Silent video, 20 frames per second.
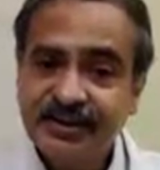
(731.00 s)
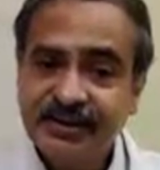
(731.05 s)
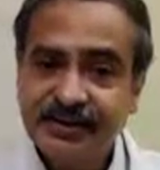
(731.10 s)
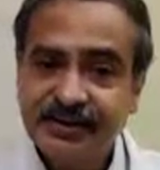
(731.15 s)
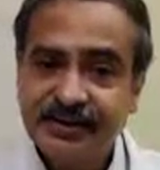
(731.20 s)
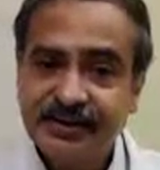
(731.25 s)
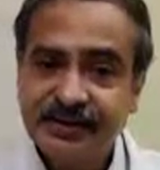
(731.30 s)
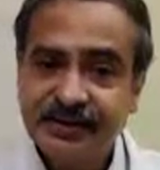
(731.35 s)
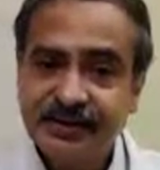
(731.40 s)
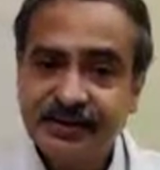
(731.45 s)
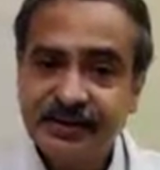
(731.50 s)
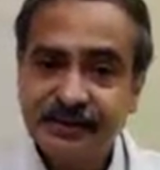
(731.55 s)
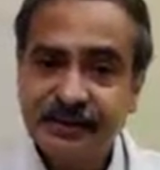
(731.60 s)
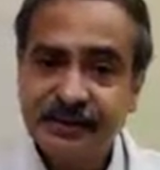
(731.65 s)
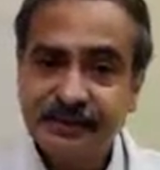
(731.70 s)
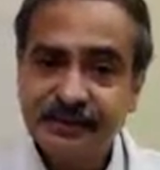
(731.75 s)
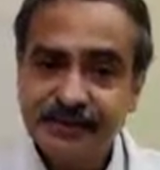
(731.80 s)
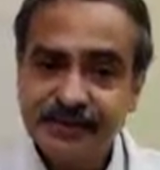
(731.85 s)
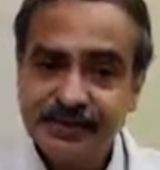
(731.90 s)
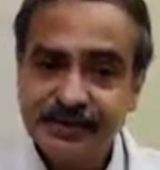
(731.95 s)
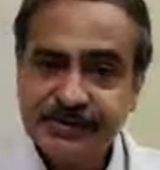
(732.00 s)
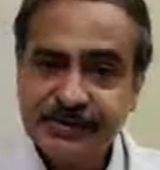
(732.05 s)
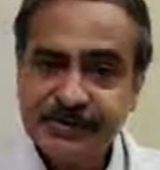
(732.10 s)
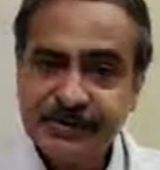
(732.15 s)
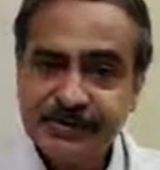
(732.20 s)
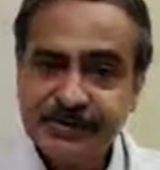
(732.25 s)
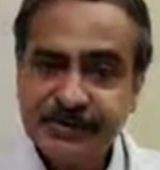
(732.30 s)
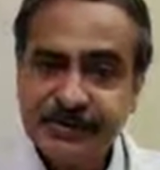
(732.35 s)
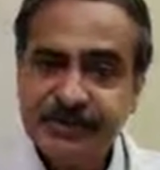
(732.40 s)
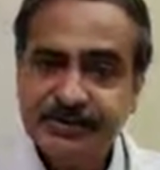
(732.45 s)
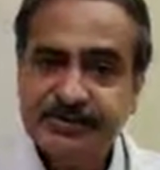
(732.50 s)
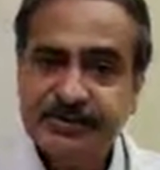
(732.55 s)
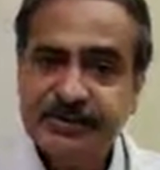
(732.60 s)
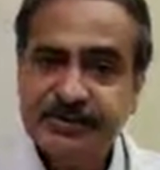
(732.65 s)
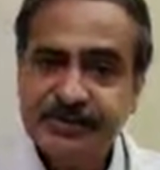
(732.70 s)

significant, means there is a